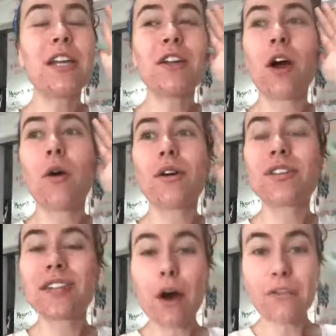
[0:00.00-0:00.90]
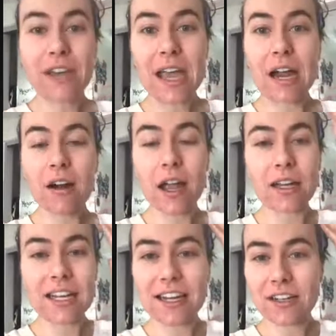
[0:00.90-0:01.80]
you know, self-care
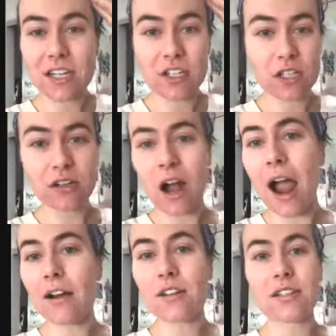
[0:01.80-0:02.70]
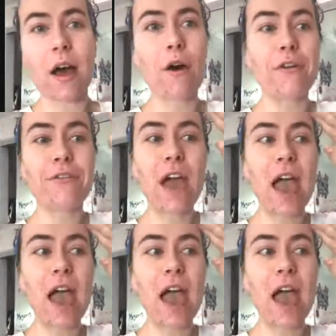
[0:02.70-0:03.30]
and connecting to your higher self